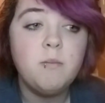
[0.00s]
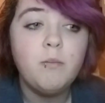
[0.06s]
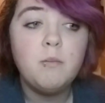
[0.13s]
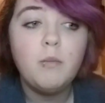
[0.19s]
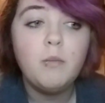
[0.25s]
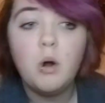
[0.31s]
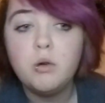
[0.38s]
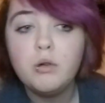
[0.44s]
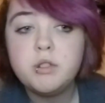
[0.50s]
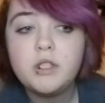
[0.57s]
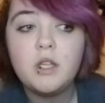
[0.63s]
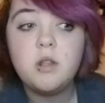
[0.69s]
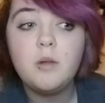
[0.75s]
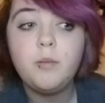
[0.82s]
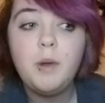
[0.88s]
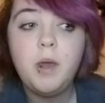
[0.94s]

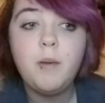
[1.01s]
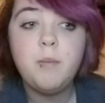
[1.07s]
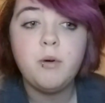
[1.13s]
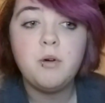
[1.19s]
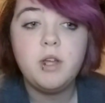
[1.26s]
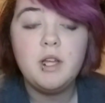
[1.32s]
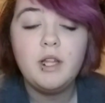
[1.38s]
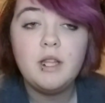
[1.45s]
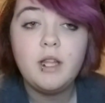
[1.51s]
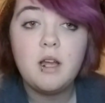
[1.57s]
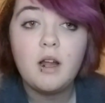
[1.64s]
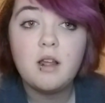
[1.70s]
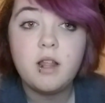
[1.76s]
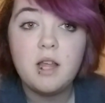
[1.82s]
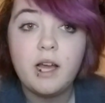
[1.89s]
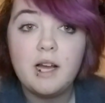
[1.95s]
most of the people in
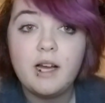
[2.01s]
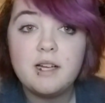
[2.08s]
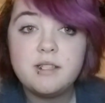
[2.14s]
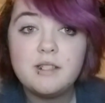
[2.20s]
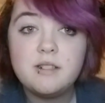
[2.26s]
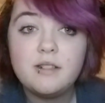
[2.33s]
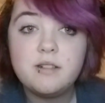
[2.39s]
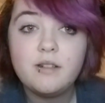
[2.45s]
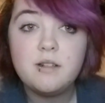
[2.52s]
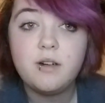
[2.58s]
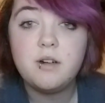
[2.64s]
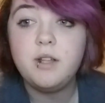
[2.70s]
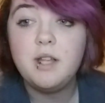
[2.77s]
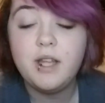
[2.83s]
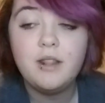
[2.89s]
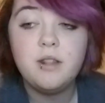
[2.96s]
that class,
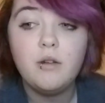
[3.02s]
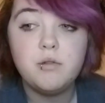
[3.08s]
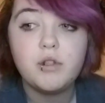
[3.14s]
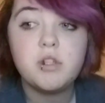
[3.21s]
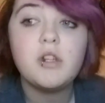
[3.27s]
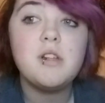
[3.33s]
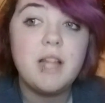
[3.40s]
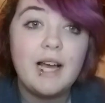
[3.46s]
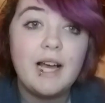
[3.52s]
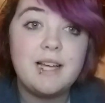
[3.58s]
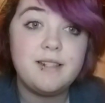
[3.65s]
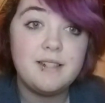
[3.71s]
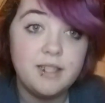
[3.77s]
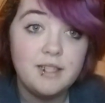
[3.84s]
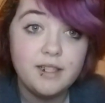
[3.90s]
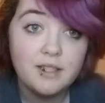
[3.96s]
in those
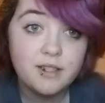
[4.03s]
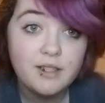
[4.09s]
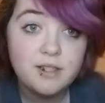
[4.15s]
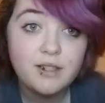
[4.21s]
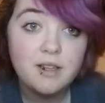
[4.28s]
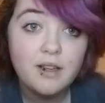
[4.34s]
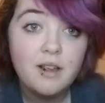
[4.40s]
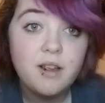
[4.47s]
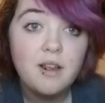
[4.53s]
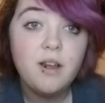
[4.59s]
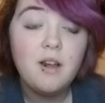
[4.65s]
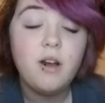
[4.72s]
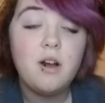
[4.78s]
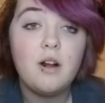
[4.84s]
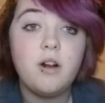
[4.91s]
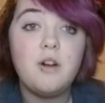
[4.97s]
classes,
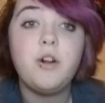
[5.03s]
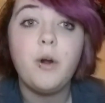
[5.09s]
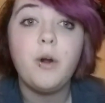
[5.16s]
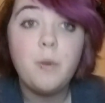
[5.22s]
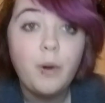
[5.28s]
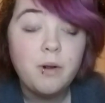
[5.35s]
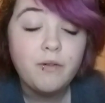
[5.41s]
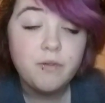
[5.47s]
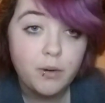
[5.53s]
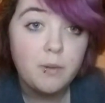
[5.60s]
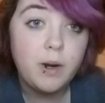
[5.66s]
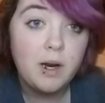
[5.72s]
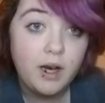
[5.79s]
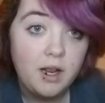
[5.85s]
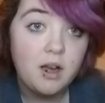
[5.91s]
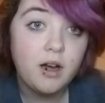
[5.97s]
are going for
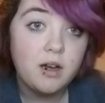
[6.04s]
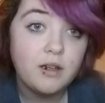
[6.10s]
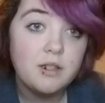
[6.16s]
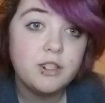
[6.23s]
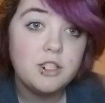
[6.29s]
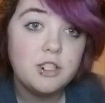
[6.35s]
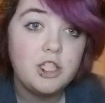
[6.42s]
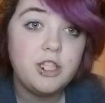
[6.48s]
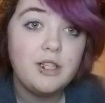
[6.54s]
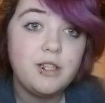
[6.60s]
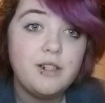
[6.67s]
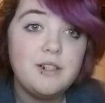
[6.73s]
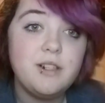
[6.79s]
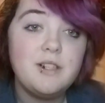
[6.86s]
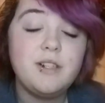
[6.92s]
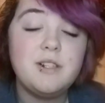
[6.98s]
radiology.
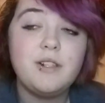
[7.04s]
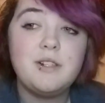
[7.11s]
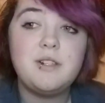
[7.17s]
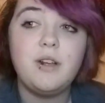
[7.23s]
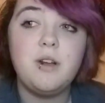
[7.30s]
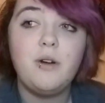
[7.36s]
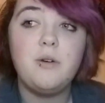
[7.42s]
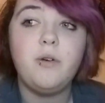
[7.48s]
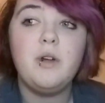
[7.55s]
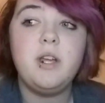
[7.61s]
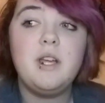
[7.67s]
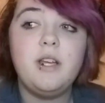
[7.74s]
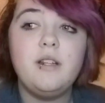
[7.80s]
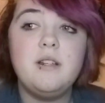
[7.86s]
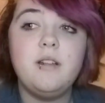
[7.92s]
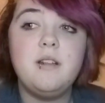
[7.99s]
So
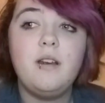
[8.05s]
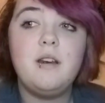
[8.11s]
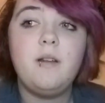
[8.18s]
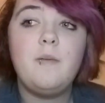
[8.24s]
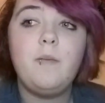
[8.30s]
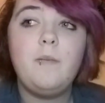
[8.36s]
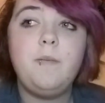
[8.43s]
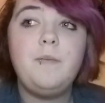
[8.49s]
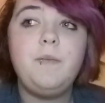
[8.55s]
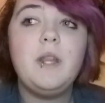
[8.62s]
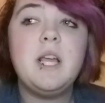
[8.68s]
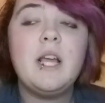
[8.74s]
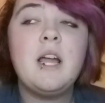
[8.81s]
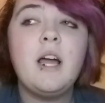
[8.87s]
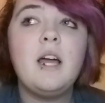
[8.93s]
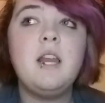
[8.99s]
it
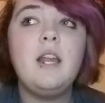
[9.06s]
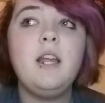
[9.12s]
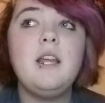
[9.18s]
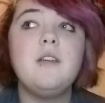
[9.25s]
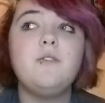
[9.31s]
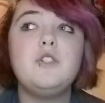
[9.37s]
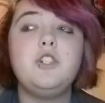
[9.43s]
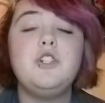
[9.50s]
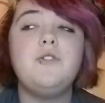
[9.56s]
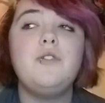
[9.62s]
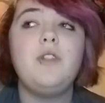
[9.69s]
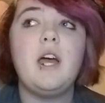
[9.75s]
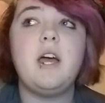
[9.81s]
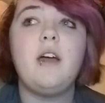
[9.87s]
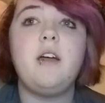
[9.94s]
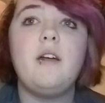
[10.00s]
kind of gives you
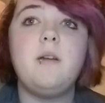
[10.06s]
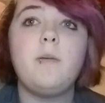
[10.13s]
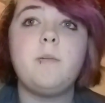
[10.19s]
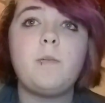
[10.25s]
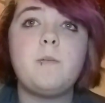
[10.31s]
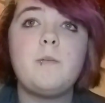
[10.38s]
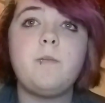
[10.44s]
that